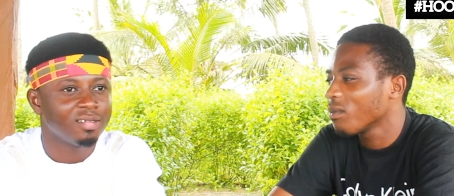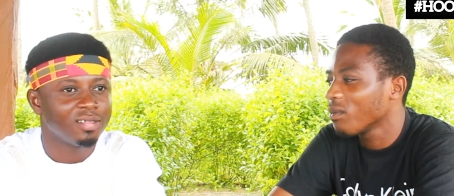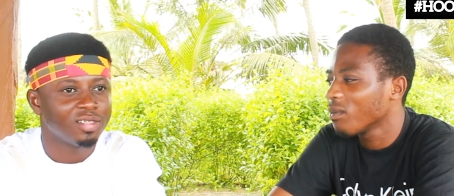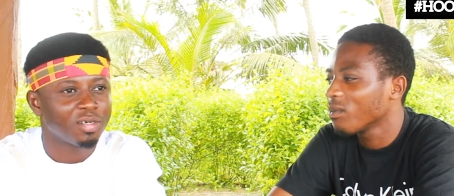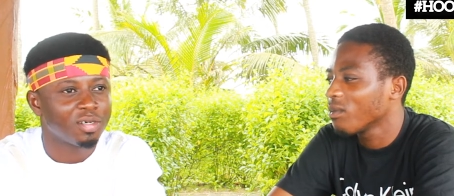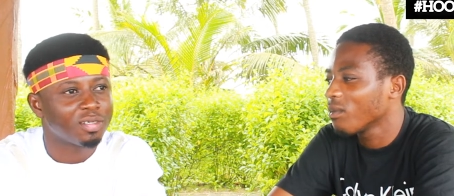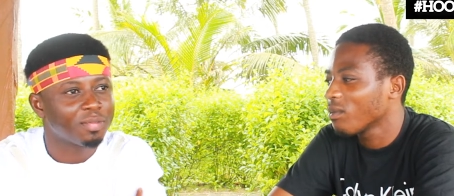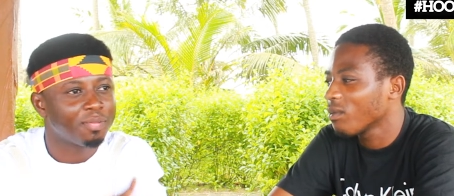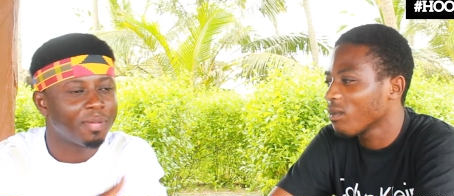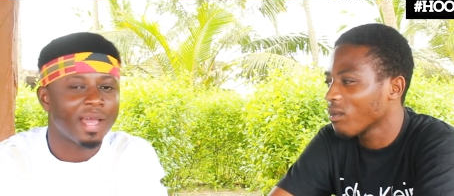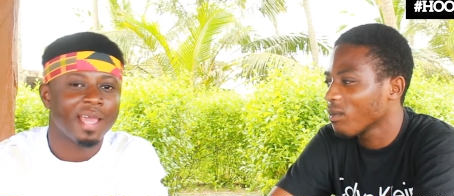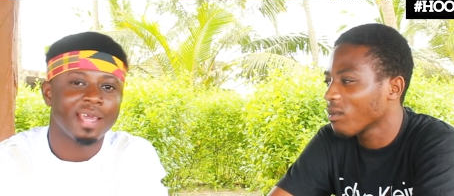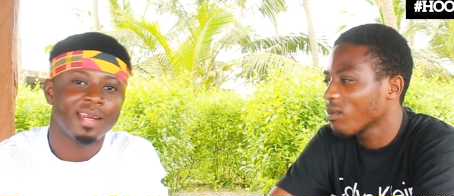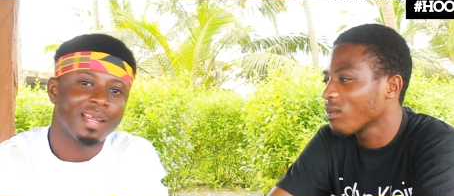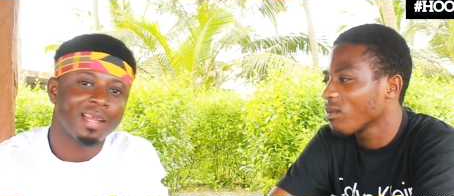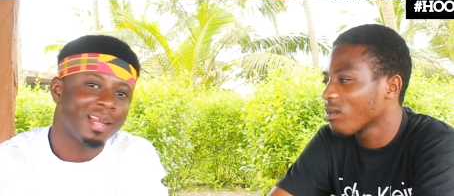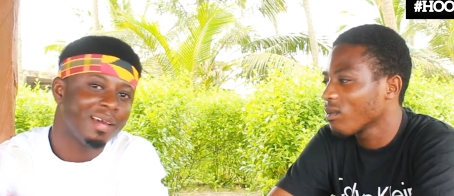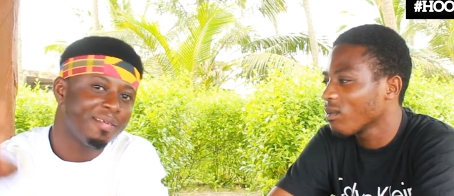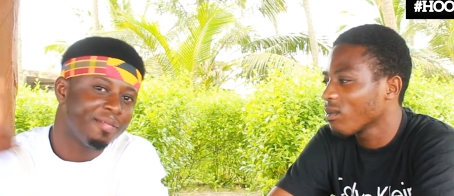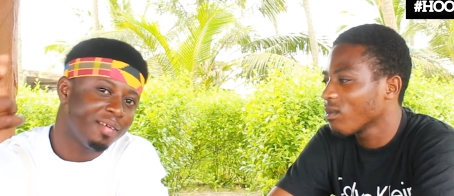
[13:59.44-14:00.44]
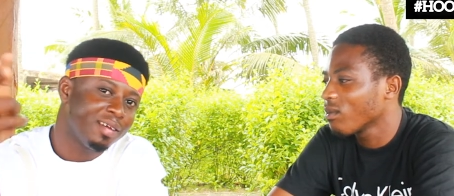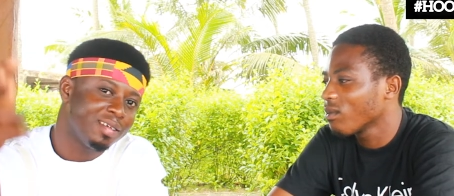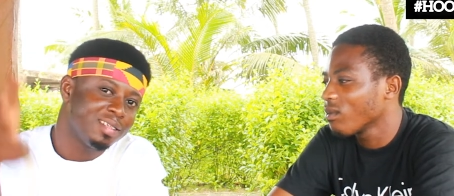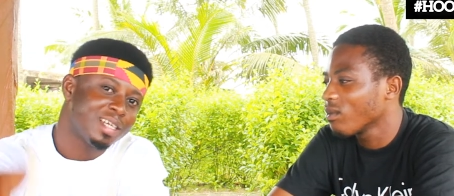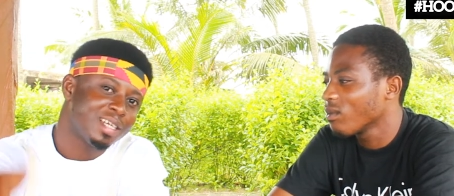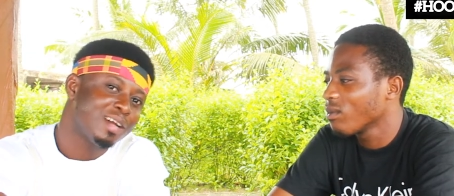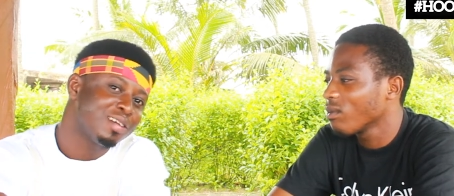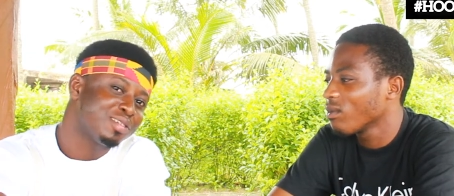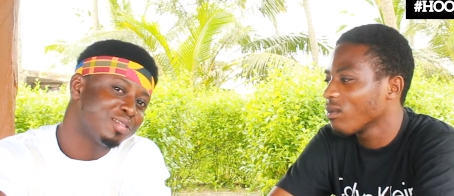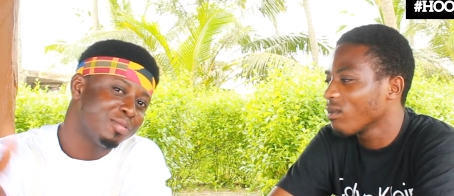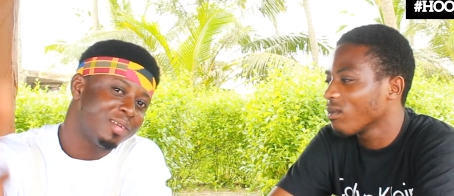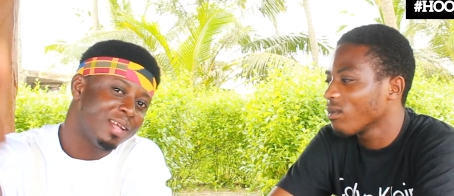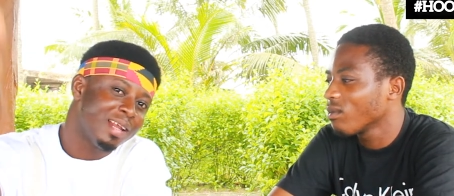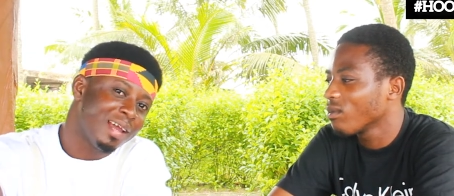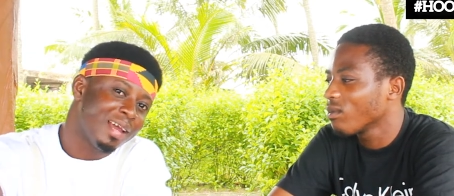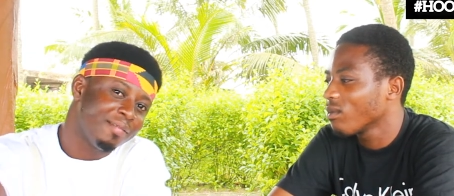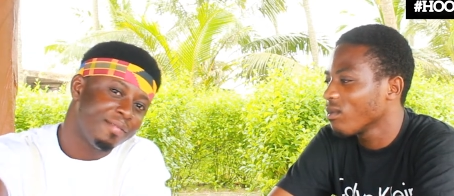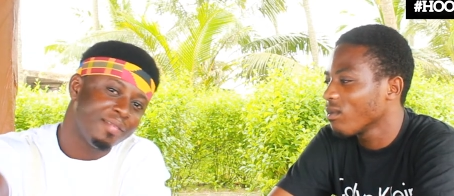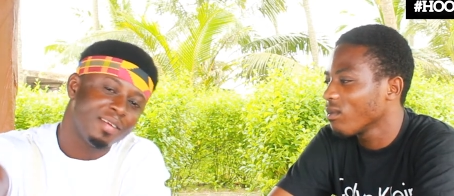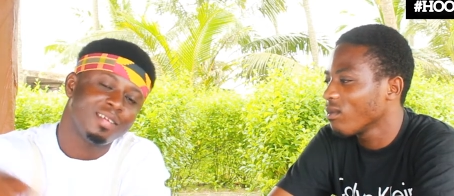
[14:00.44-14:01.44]
Speaker 1: Shot by Delafine. out to
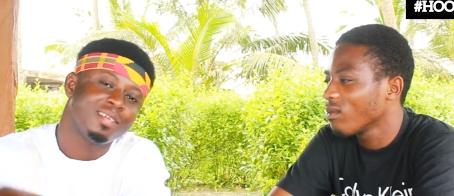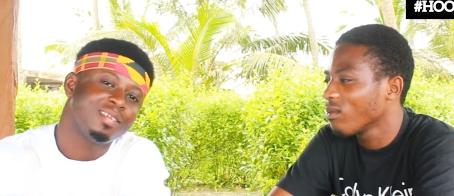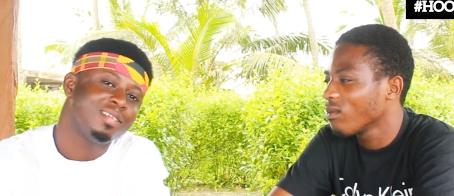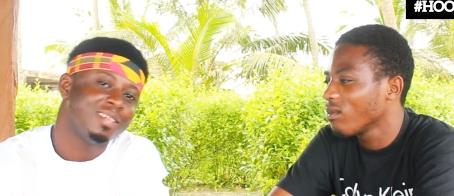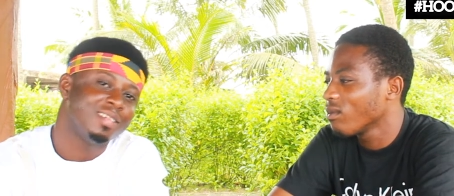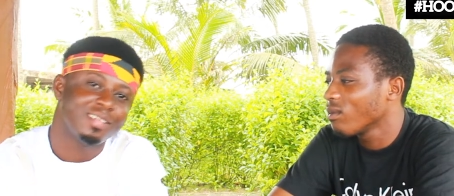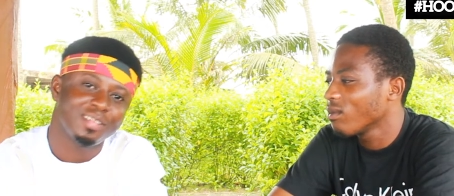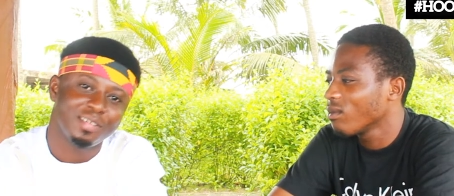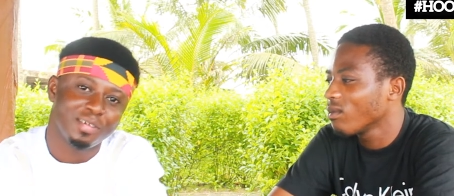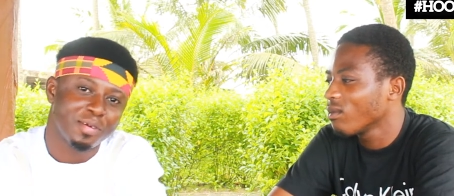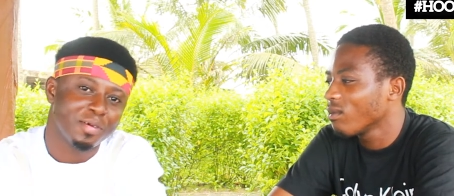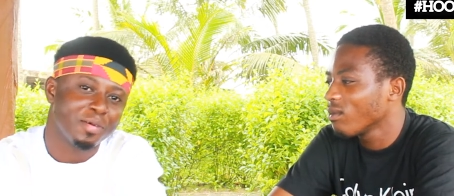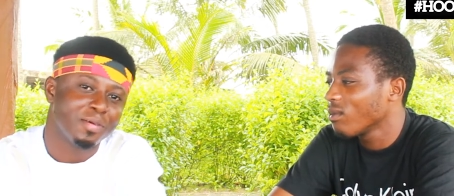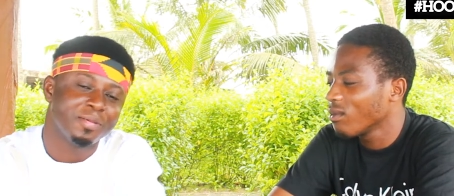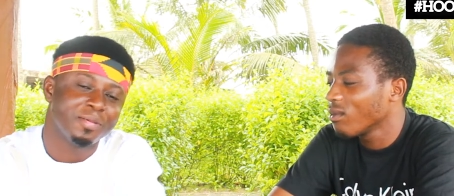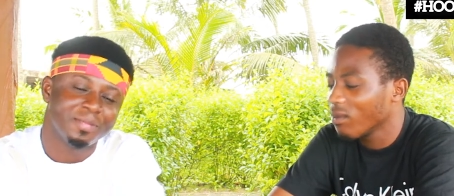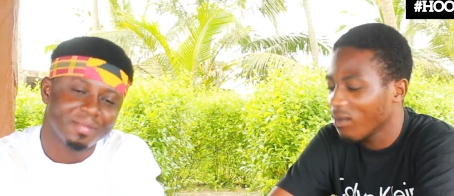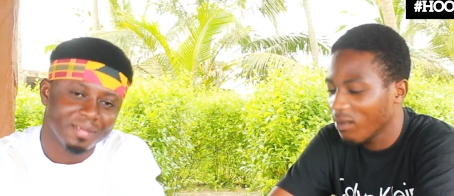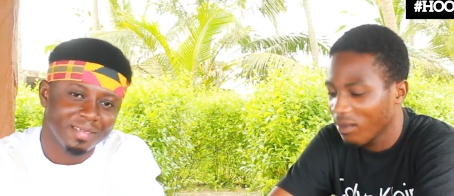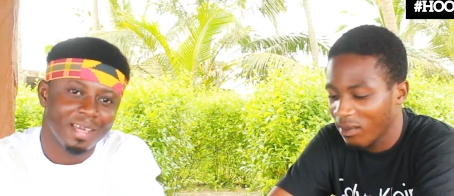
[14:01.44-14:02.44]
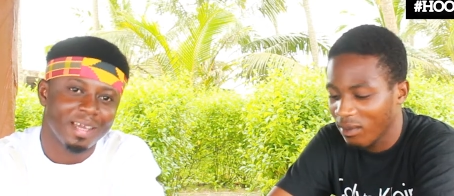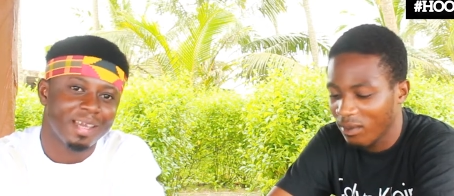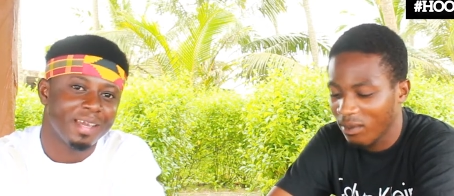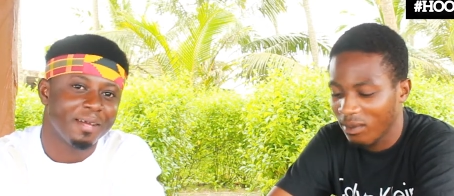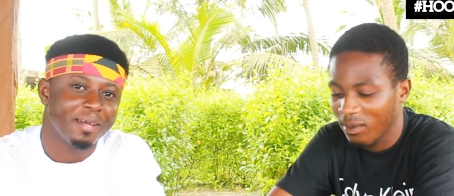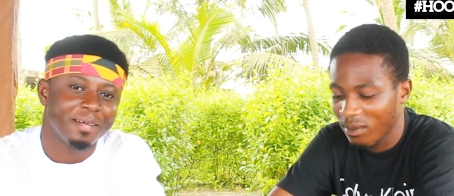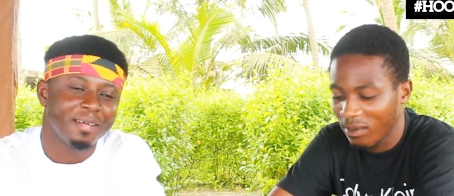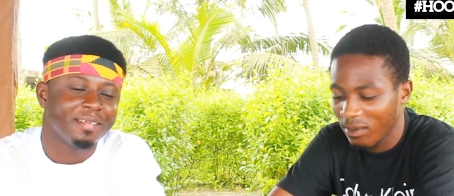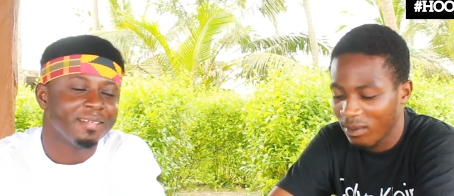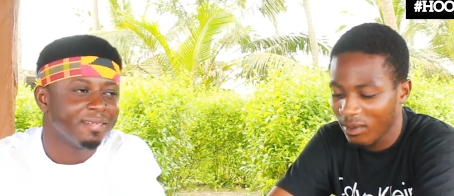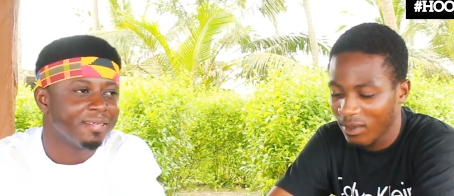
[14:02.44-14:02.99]
Delafine. You know. Yeah. Mm.